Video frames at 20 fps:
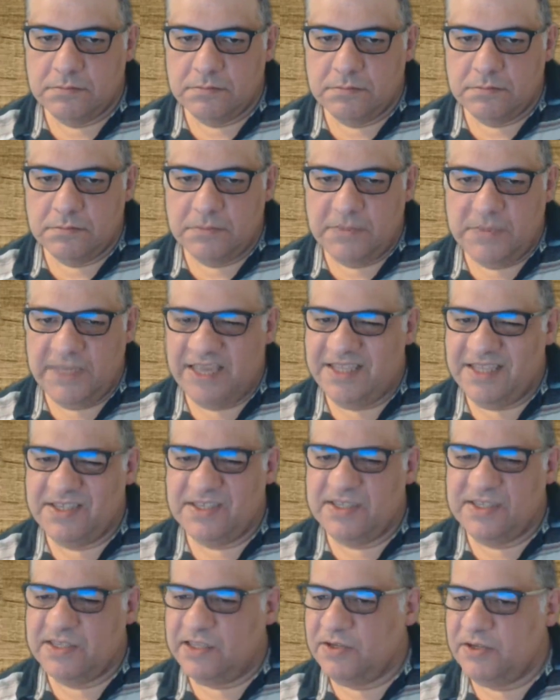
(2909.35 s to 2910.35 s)
Yeah, this
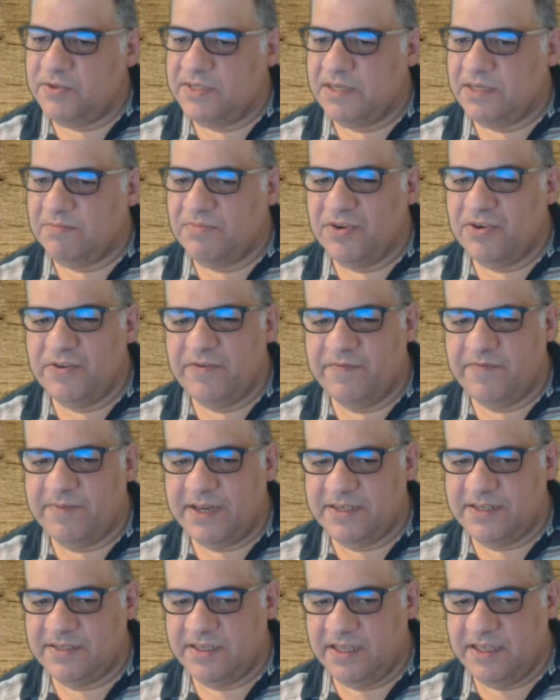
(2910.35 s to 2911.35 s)
is a losing move
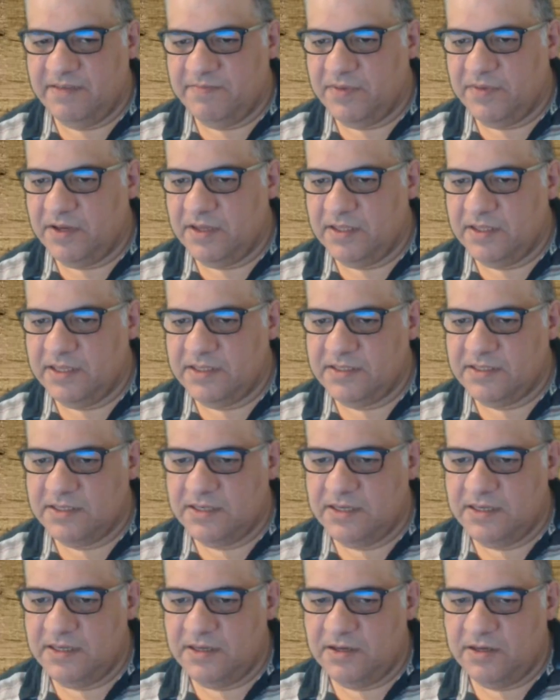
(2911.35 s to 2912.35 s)
basically, but let's see.